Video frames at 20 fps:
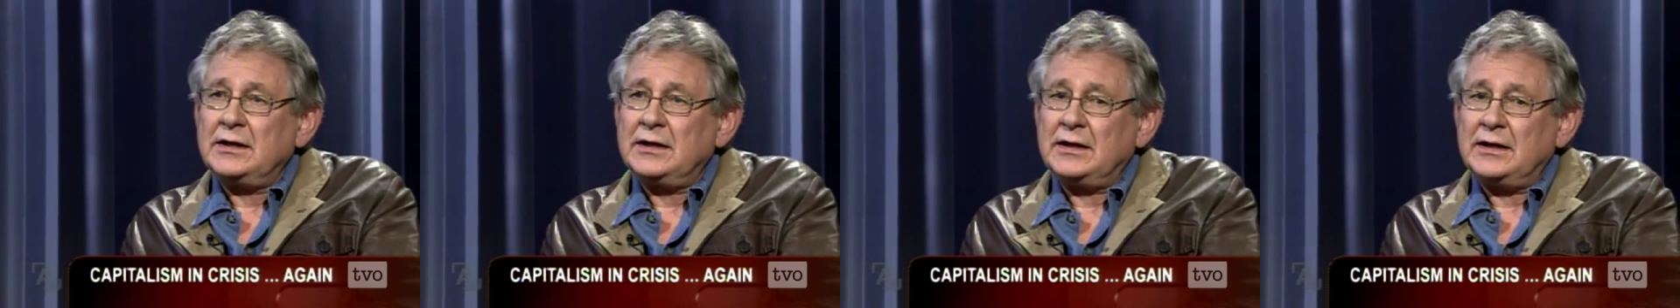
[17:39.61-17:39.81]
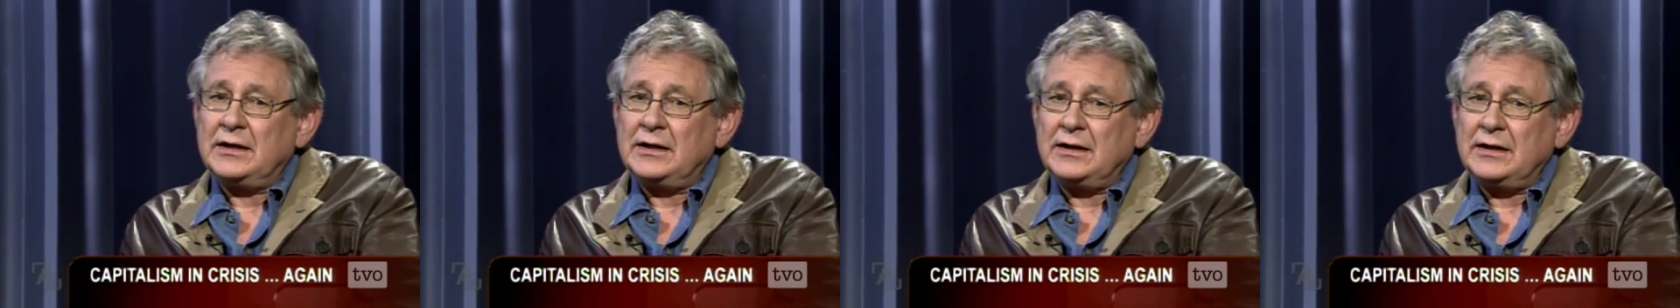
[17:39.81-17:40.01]

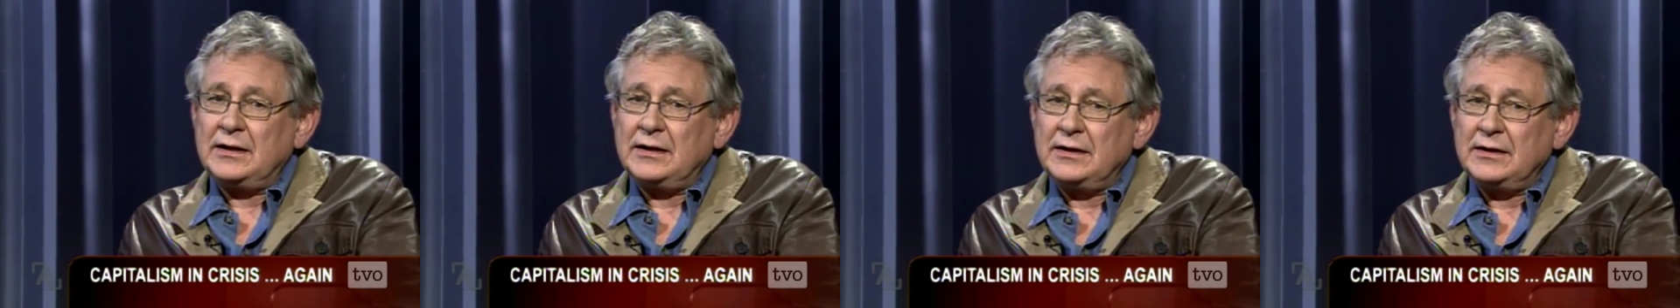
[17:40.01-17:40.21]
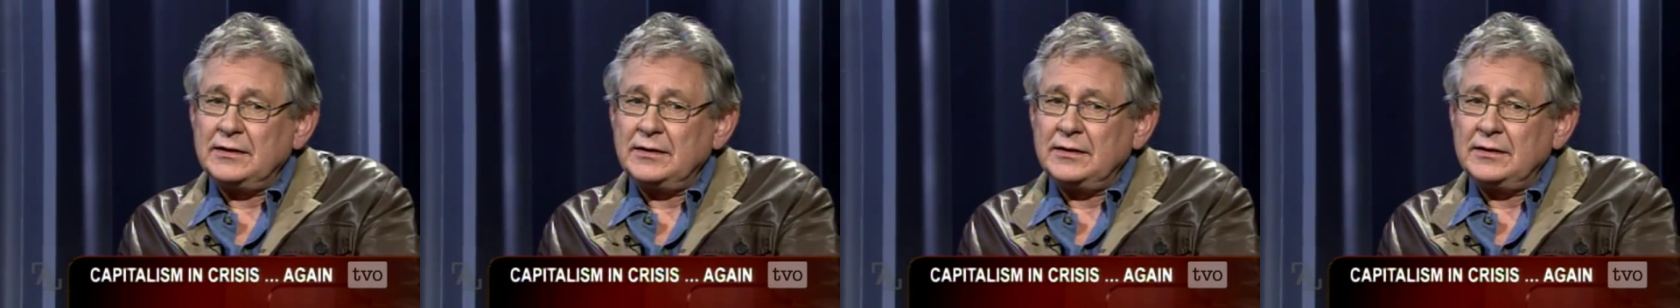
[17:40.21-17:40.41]

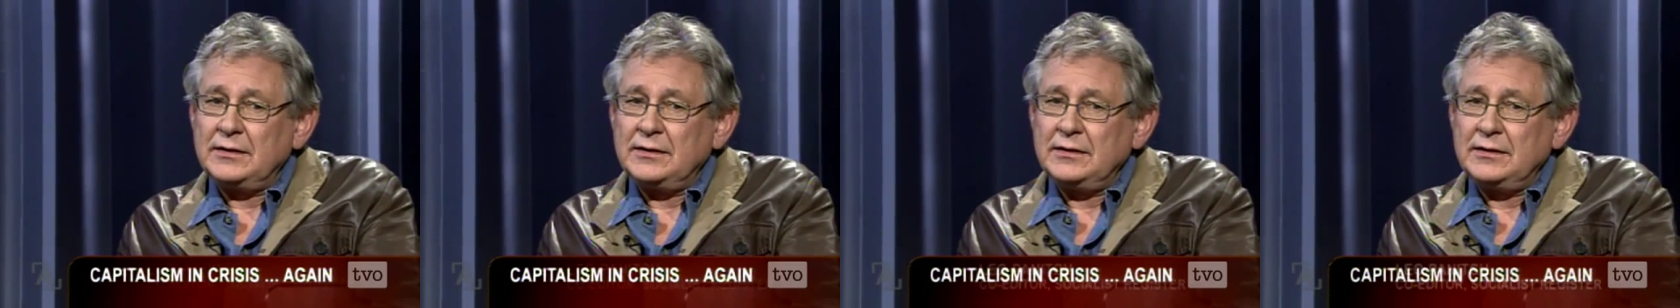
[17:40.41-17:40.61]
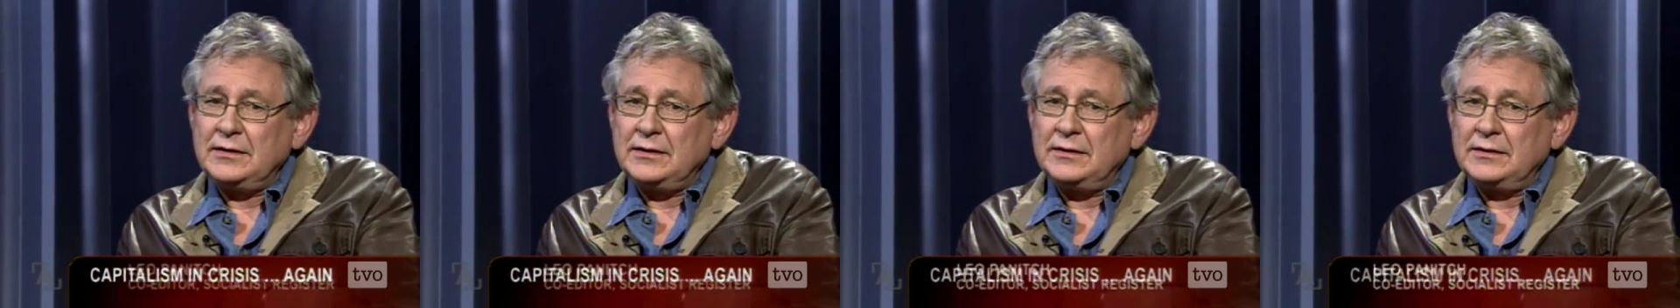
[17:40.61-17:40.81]
Uh,
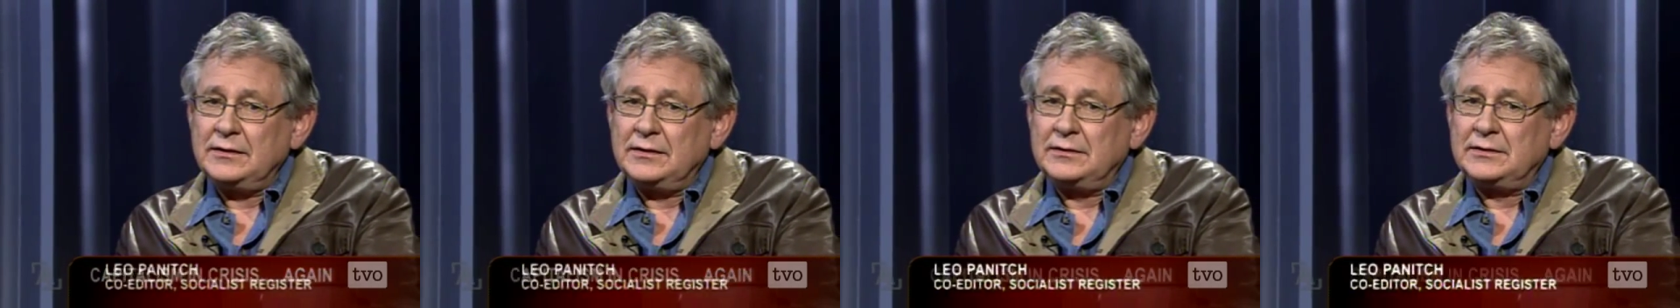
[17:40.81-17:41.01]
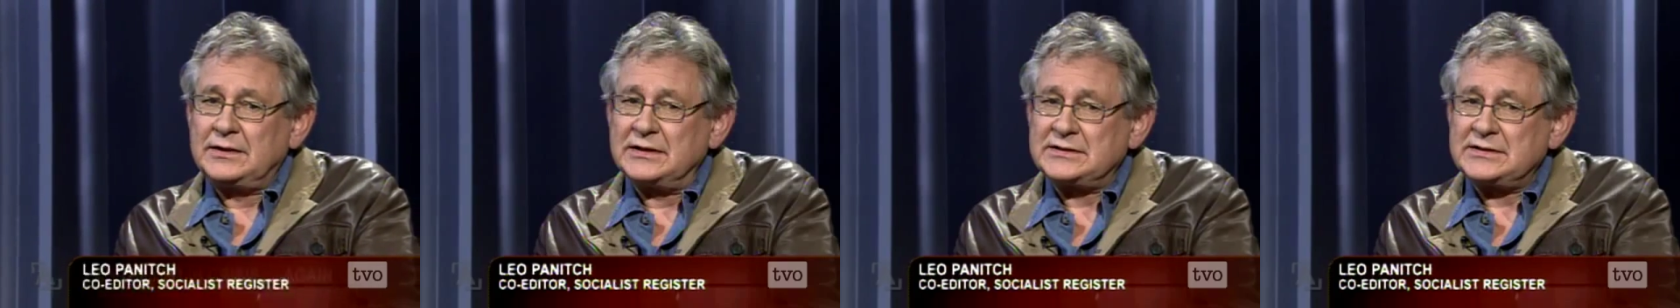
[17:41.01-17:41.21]

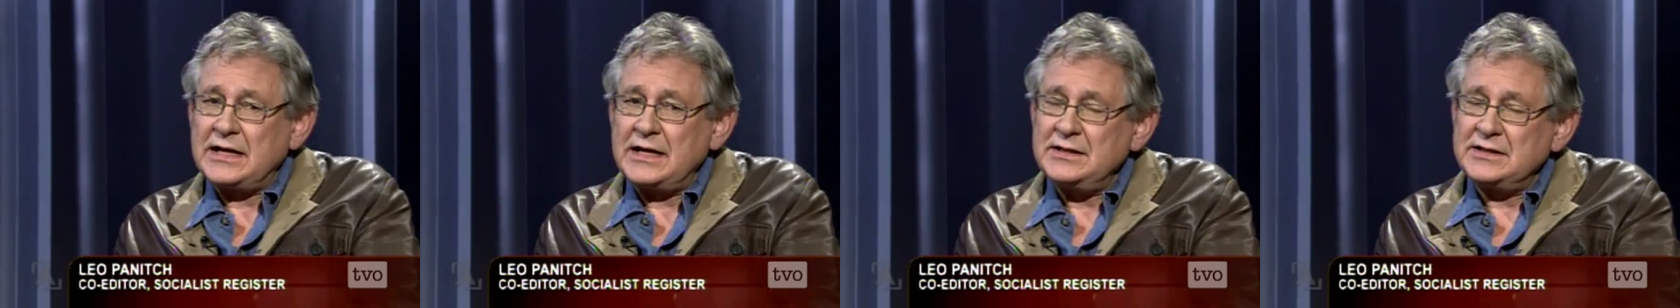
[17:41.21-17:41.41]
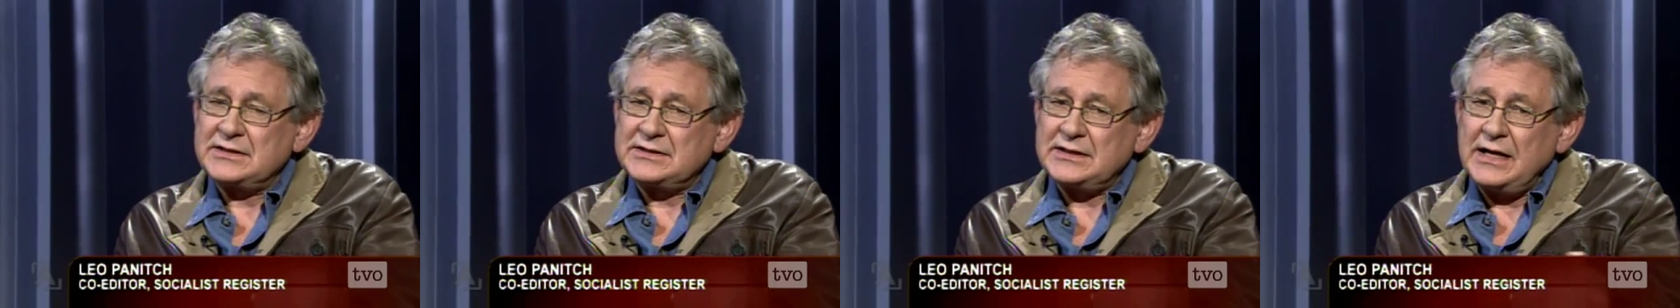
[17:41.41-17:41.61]
to
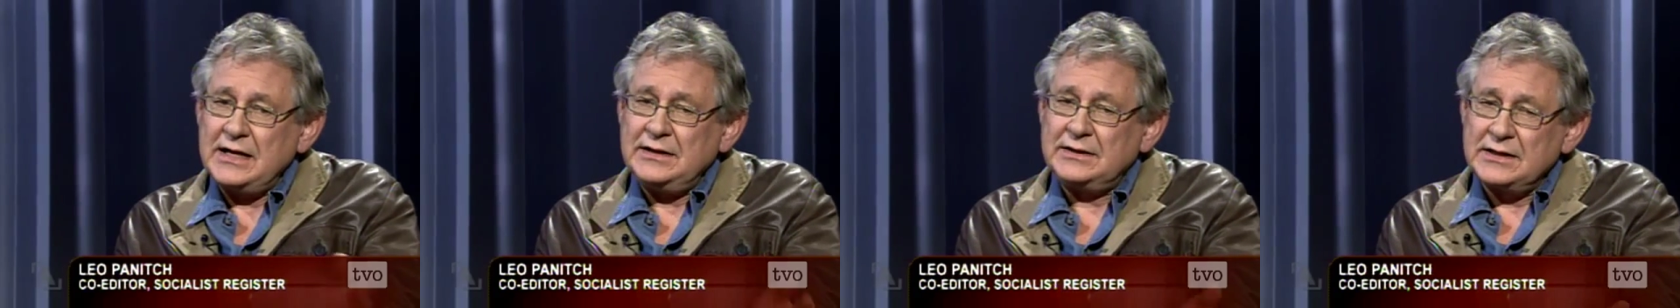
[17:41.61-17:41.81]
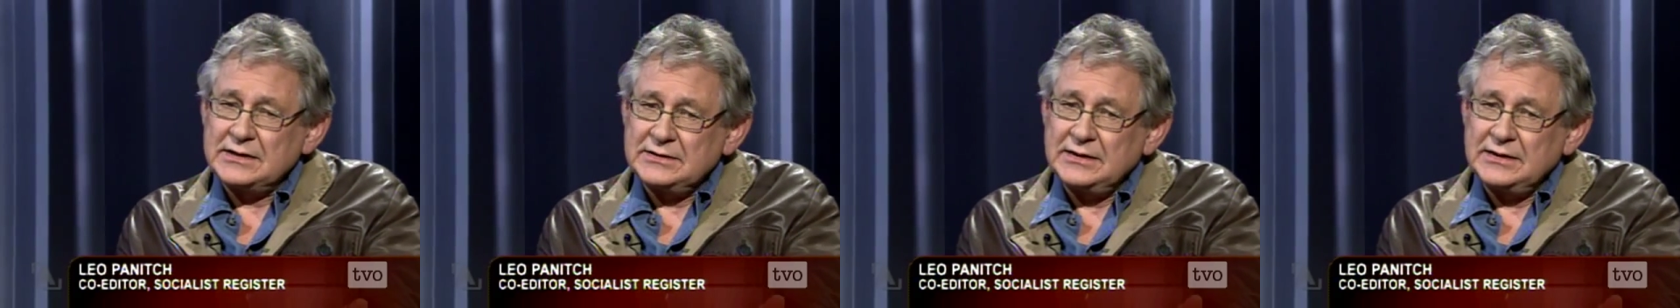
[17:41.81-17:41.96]
say the state